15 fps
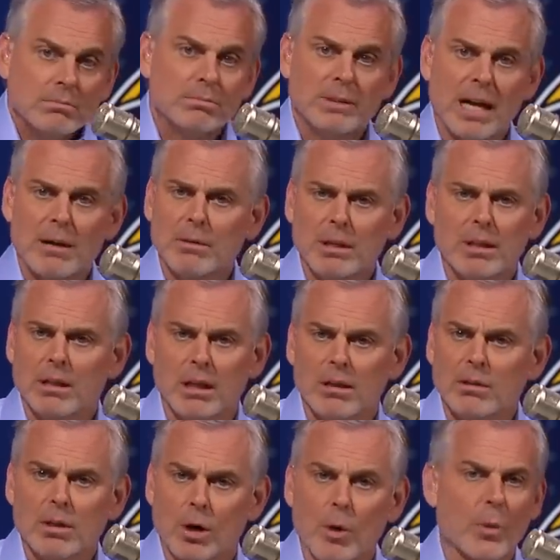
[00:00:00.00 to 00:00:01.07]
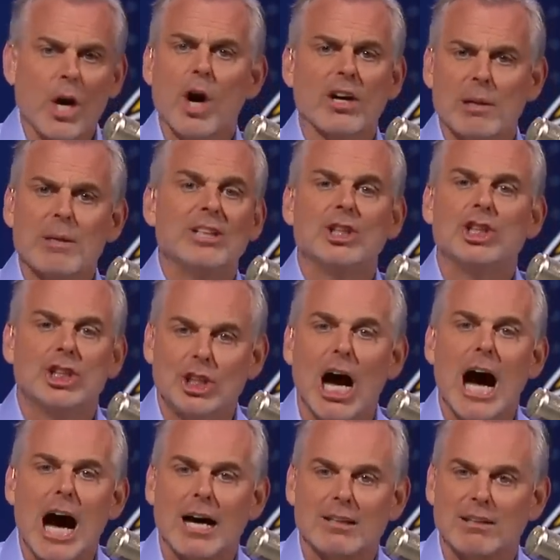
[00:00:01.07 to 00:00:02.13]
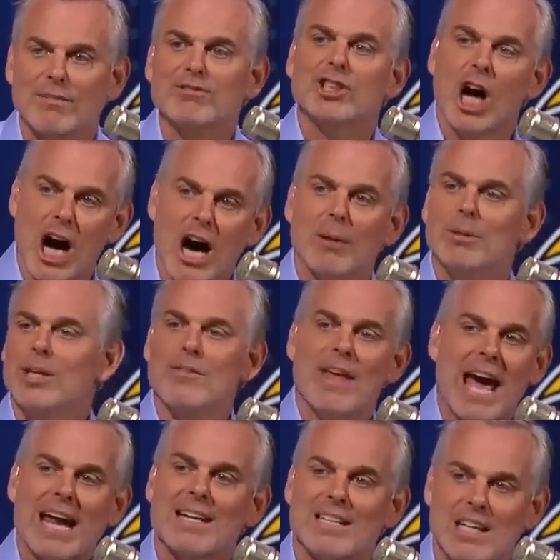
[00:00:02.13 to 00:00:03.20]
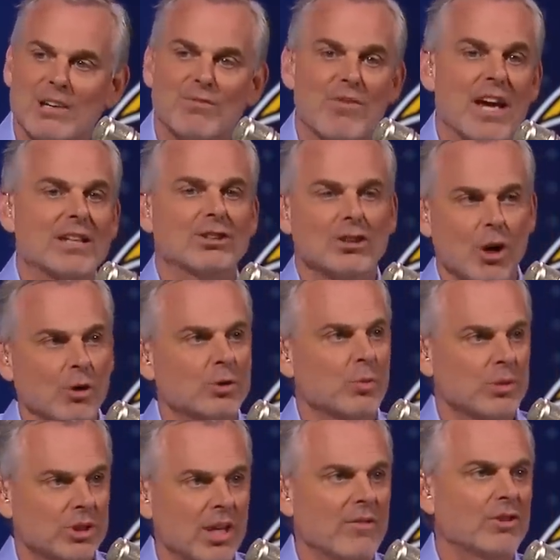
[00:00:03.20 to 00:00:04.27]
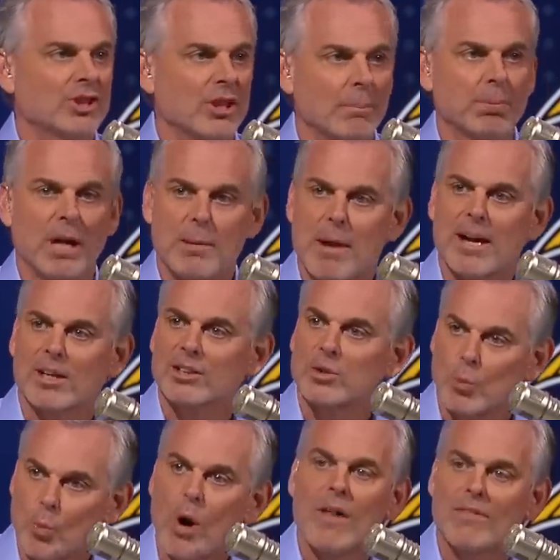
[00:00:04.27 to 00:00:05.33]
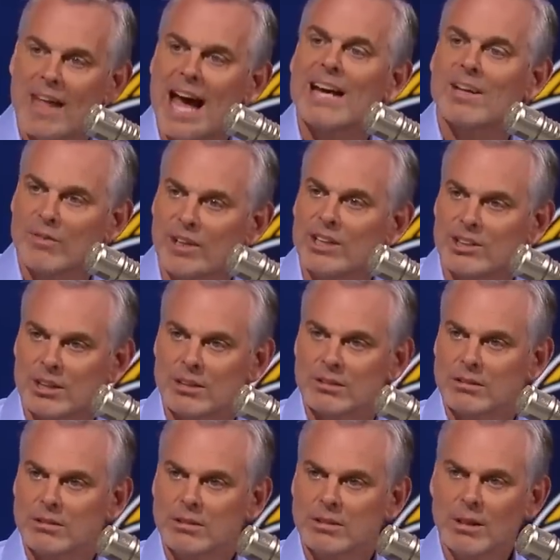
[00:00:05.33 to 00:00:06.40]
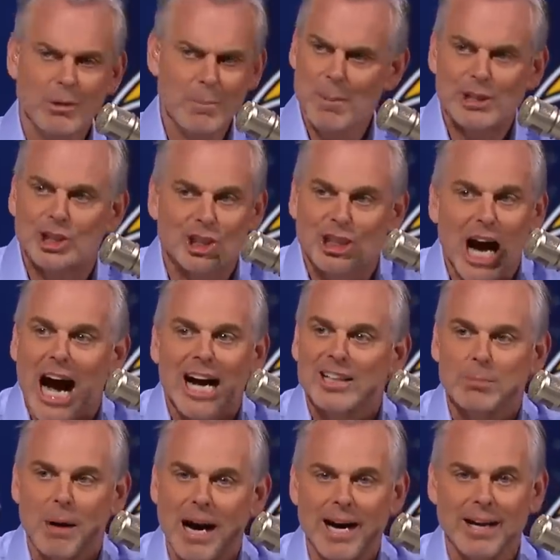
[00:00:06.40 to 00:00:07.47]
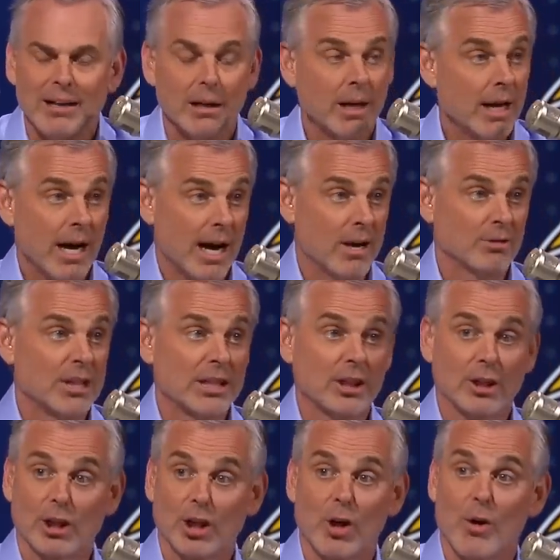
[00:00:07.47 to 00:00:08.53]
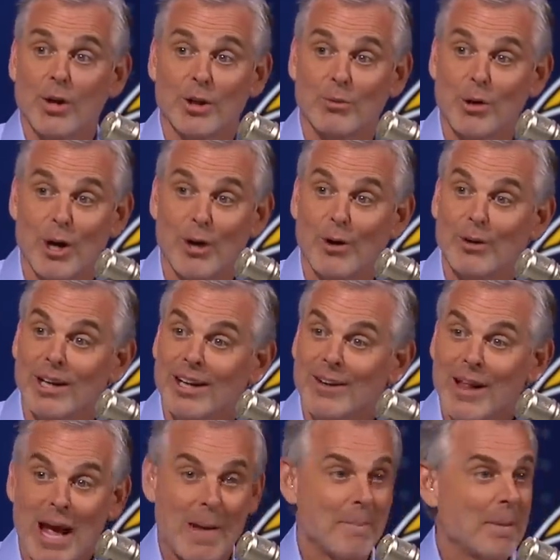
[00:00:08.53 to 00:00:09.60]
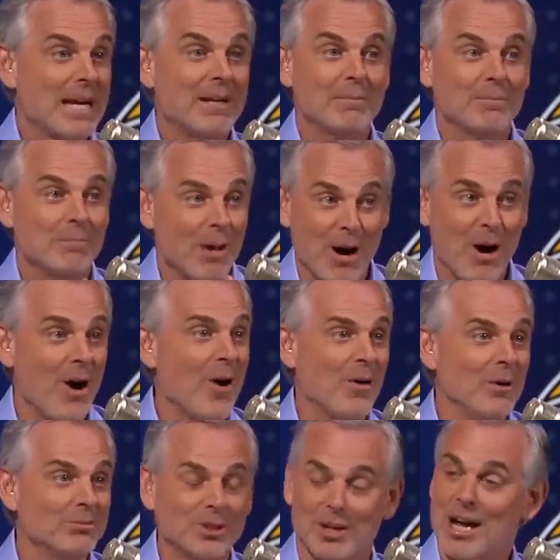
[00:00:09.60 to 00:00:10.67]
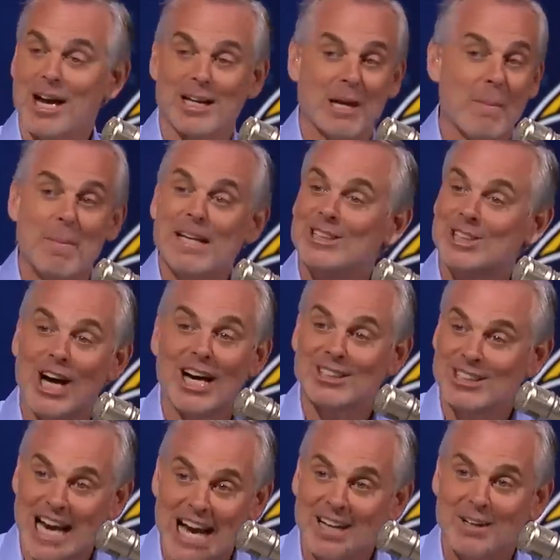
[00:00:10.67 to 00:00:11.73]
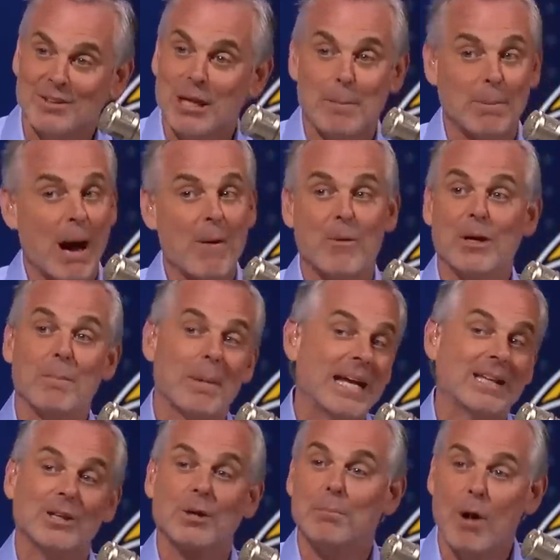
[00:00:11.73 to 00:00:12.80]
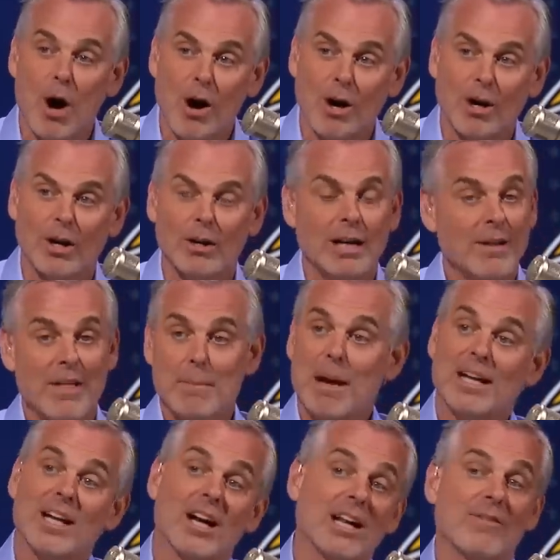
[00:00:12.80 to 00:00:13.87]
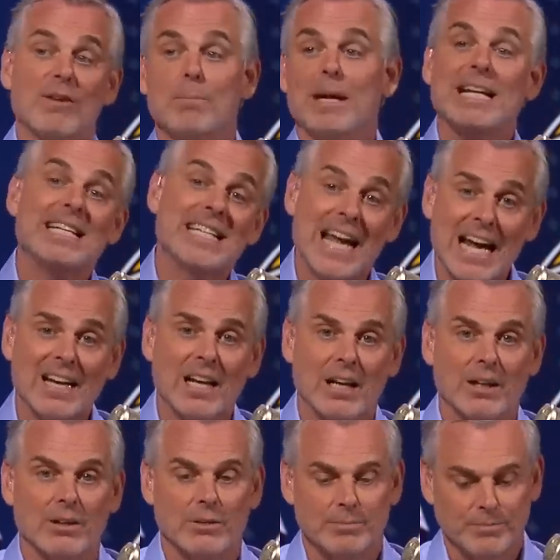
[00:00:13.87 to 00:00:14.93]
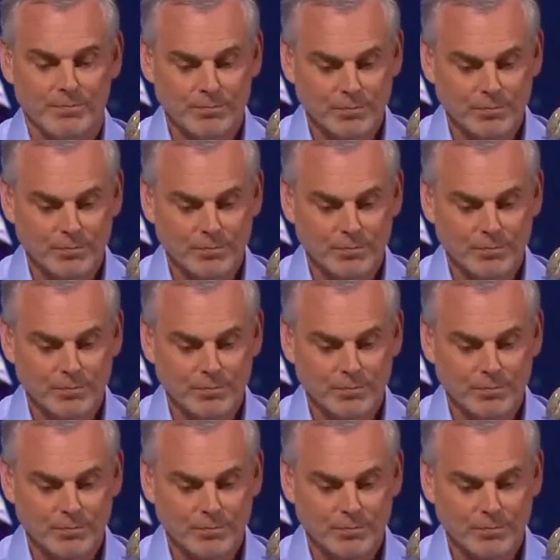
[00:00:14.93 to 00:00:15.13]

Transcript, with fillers: but I, you know, are we all going to be shocked if Tomlin, that defense, those receivers and playmakers won that division? I wouldn't be shocked by it. I don't think they're going to go on the road and beat Mahomes. They're not going to beat Josh Allen. They probably wouldn't beat Lamar. They may not even beat Tannehill.